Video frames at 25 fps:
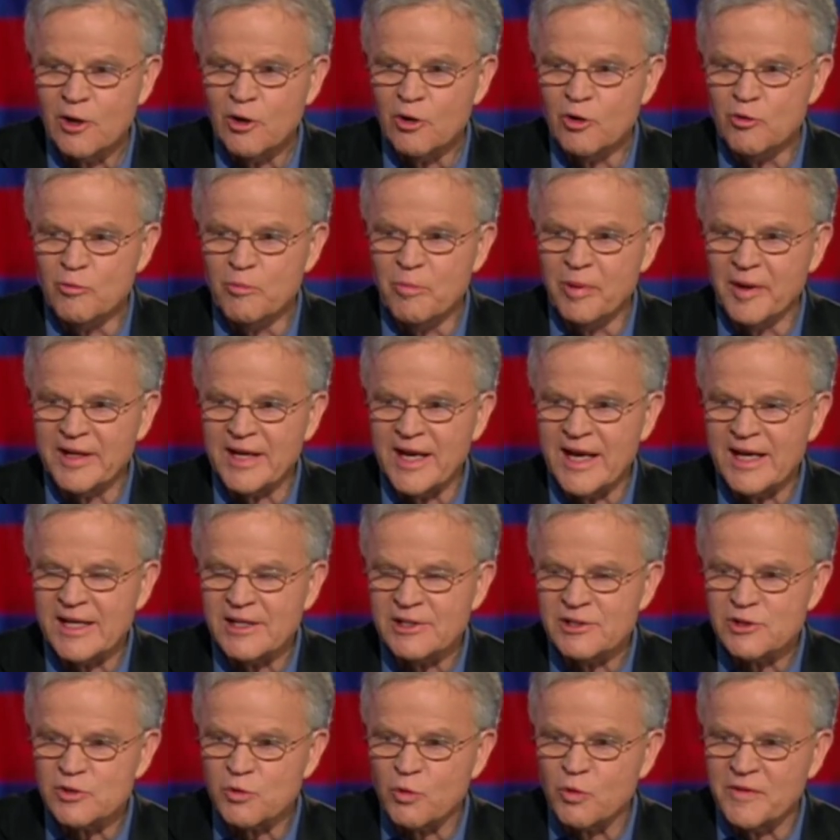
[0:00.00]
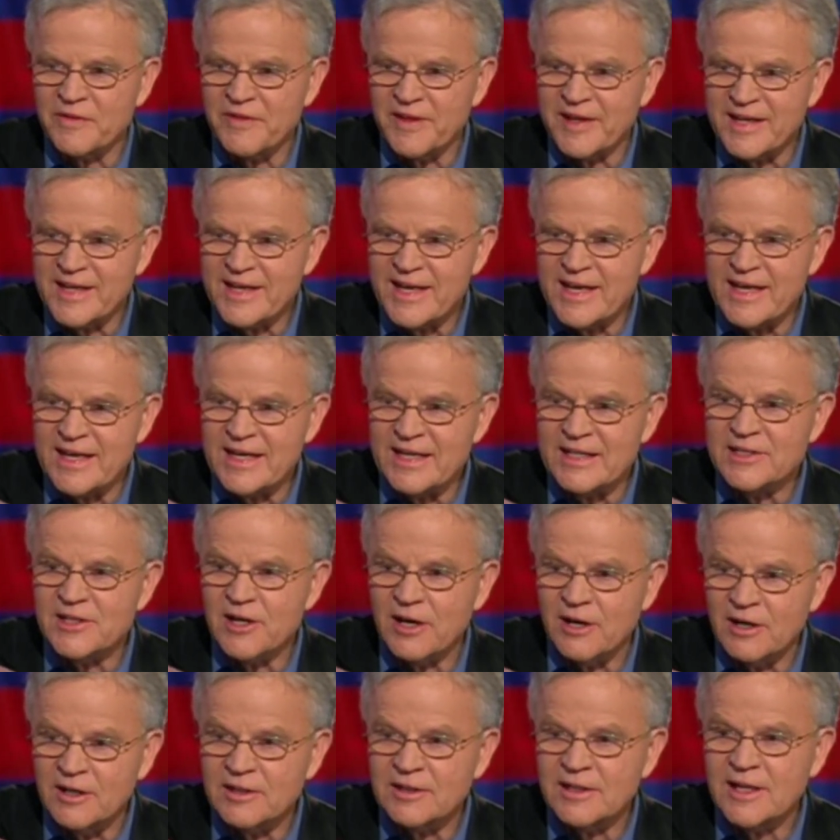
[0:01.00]
who begins with the key
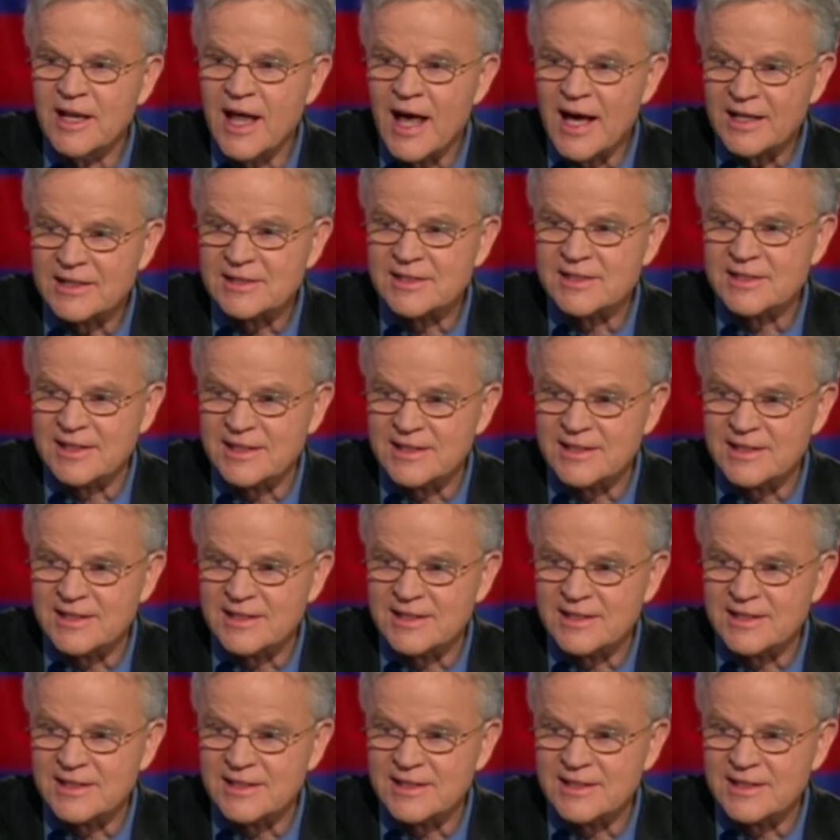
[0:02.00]
to unlock